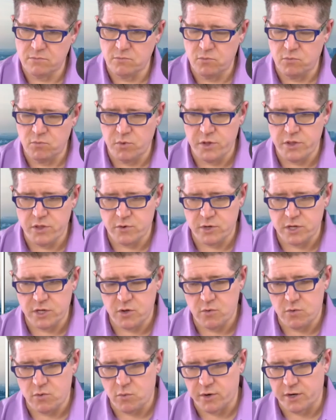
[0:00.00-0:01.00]
whether
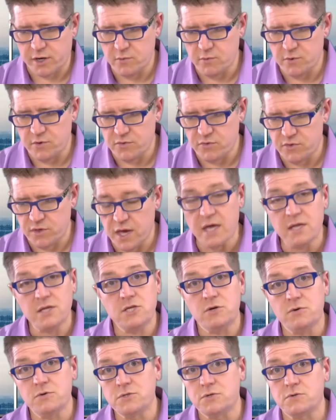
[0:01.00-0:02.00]
you were working with the end
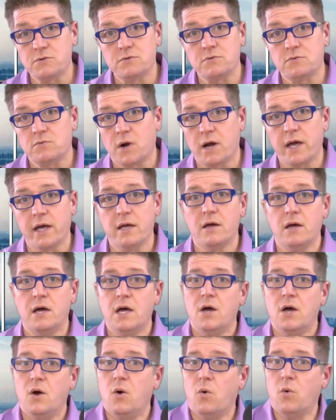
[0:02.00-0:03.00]
user, right,
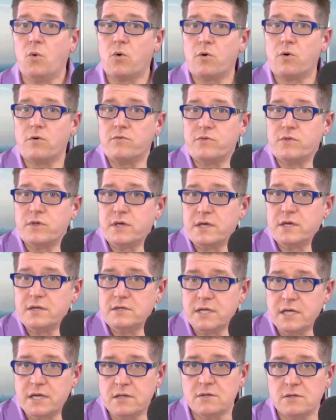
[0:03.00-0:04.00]
or the
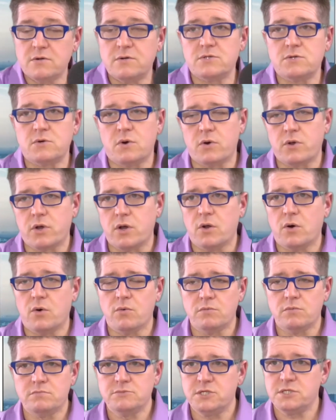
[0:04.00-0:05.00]
dealers, or
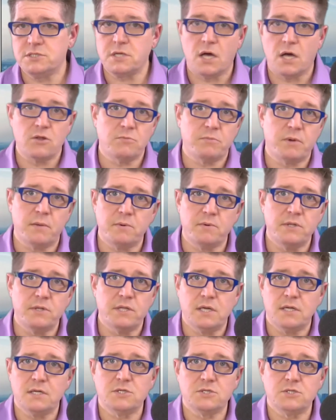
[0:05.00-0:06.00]
just other people in
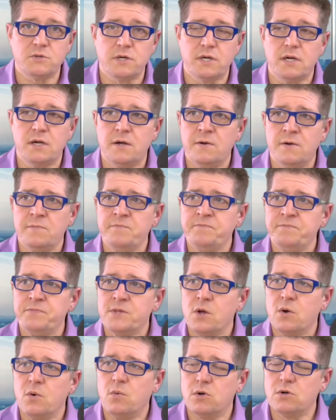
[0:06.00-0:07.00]
the industry.
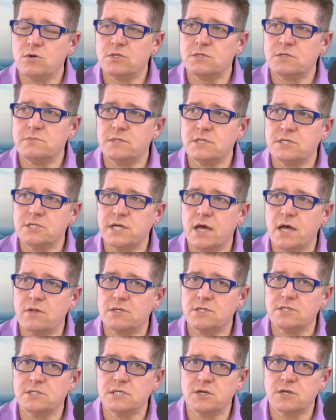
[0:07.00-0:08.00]
What are some of the
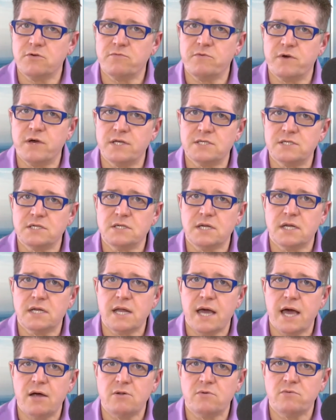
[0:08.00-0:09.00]
challenges that you faced, and
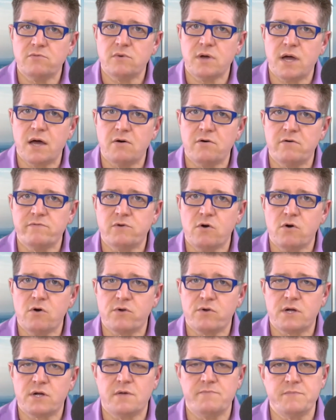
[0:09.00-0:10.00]
how have you
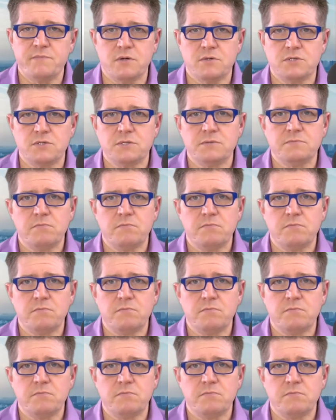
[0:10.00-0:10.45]
overcome those?